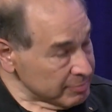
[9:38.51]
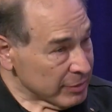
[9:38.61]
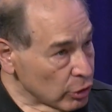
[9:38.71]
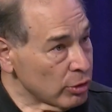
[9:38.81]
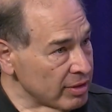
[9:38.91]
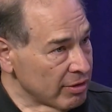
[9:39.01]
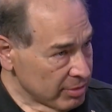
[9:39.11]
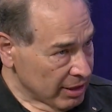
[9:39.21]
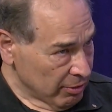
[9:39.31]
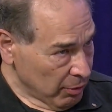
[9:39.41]
learn their,
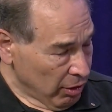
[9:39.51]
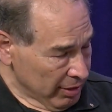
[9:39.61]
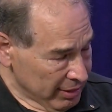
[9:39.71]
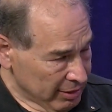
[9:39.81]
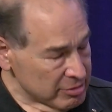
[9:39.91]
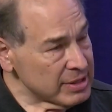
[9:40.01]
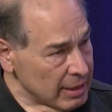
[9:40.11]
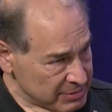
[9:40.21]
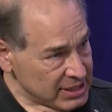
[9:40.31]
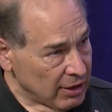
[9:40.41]
their, their
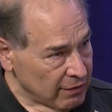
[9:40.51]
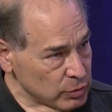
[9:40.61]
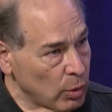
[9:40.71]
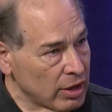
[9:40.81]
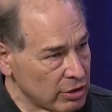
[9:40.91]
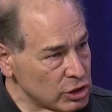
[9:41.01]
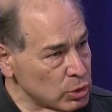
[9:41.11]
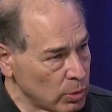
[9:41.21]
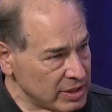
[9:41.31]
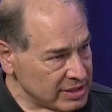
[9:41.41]
themselves what are the
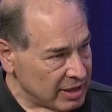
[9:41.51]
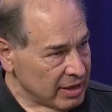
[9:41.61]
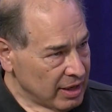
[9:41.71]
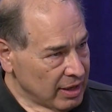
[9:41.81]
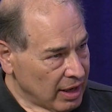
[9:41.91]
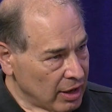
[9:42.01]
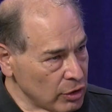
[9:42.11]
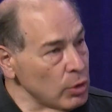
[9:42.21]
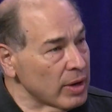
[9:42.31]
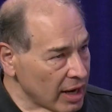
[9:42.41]
stories that uh,
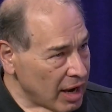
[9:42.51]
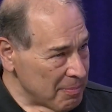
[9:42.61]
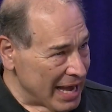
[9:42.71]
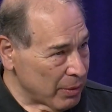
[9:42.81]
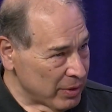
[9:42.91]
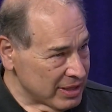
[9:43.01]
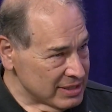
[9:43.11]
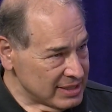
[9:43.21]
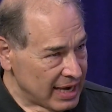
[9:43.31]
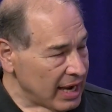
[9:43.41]
you can come back with mm-hmm.
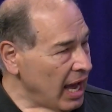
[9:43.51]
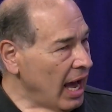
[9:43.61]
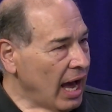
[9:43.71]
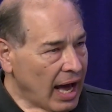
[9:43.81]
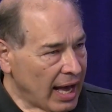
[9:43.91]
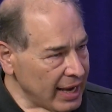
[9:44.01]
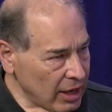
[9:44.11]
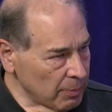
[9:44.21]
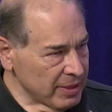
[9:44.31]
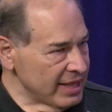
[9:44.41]
and say, I
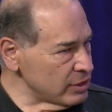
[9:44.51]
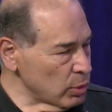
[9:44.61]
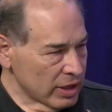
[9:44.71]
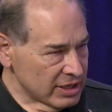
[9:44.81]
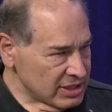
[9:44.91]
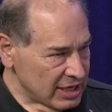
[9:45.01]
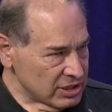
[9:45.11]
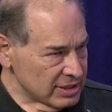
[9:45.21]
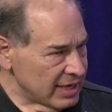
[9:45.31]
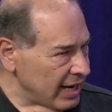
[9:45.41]
helped this
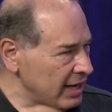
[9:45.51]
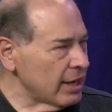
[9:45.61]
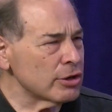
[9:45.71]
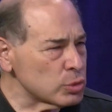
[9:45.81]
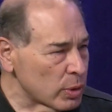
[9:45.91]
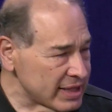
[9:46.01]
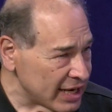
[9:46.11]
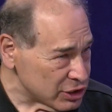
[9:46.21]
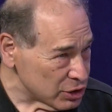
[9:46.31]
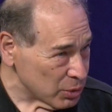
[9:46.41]
organization today. Here's what
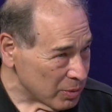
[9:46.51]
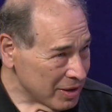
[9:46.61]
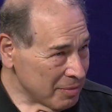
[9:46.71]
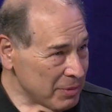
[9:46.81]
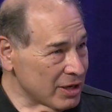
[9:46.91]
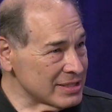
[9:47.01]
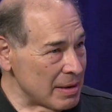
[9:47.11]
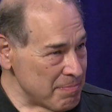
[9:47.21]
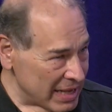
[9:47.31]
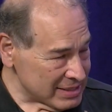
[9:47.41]
they do because
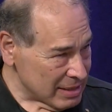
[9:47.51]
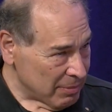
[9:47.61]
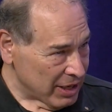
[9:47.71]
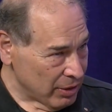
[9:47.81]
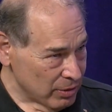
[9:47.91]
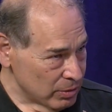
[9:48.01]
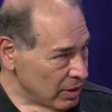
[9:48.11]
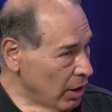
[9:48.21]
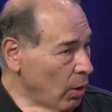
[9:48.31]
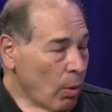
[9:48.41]
I met somebody who
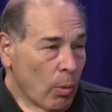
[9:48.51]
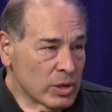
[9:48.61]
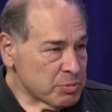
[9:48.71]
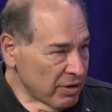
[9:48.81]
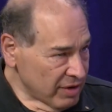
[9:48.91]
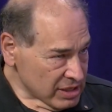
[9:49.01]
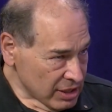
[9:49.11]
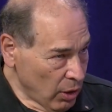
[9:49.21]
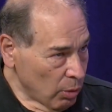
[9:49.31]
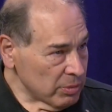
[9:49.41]
was
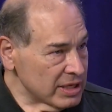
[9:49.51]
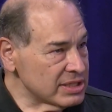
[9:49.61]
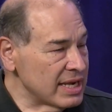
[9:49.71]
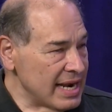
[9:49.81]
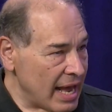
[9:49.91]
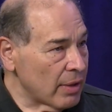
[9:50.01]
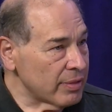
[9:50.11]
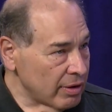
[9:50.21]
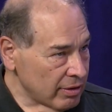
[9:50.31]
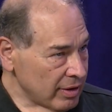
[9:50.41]
previously homeless and now
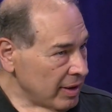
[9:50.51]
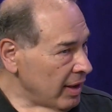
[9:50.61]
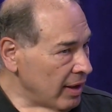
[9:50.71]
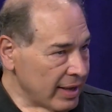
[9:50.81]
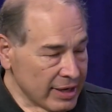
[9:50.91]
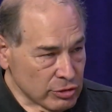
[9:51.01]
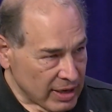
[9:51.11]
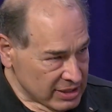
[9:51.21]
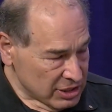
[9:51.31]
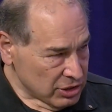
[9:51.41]
they're uh, in
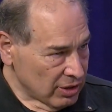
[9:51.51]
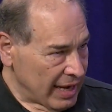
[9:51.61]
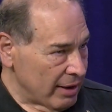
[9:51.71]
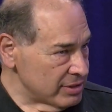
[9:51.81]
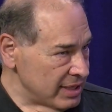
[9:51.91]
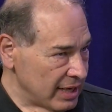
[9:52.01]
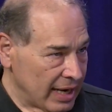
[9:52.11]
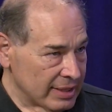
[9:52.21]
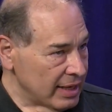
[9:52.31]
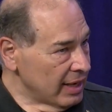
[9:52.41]
transitional housing.
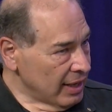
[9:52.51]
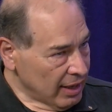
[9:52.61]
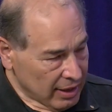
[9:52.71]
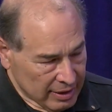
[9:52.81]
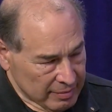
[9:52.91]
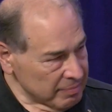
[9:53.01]
And uh,